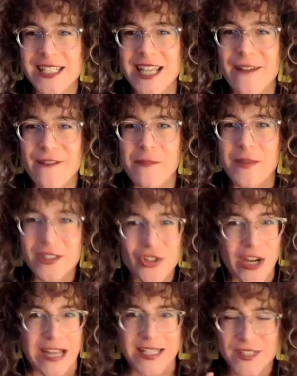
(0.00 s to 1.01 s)
I have a big
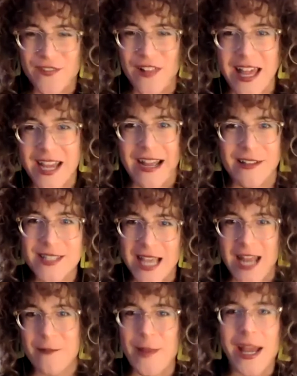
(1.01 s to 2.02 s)
trans flag
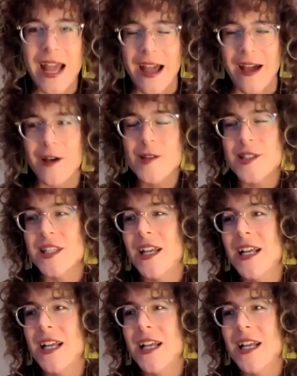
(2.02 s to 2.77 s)
outside of my house